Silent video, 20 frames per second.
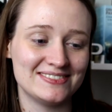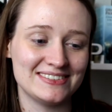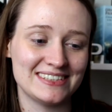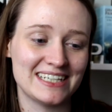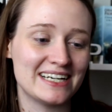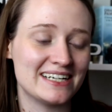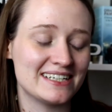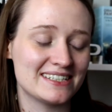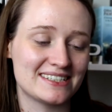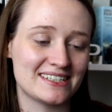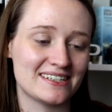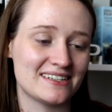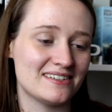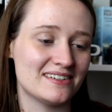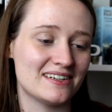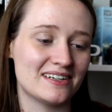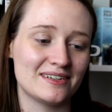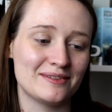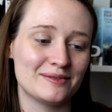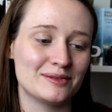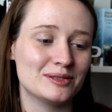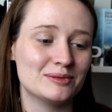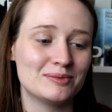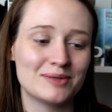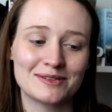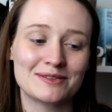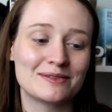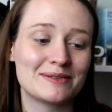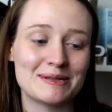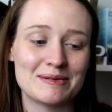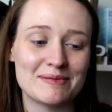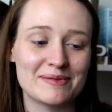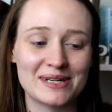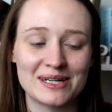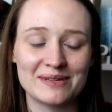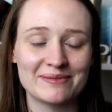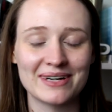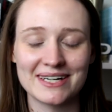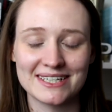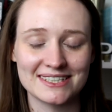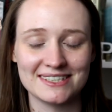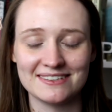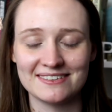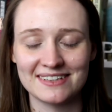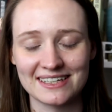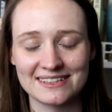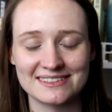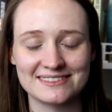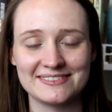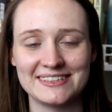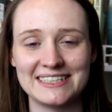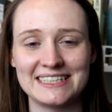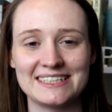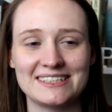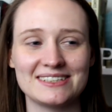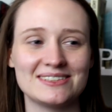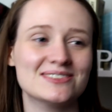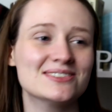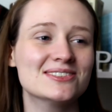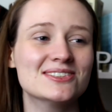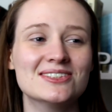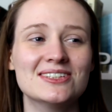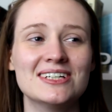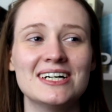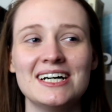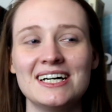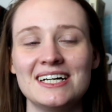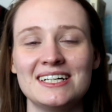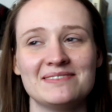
yeah, so I will probably come back to you next week or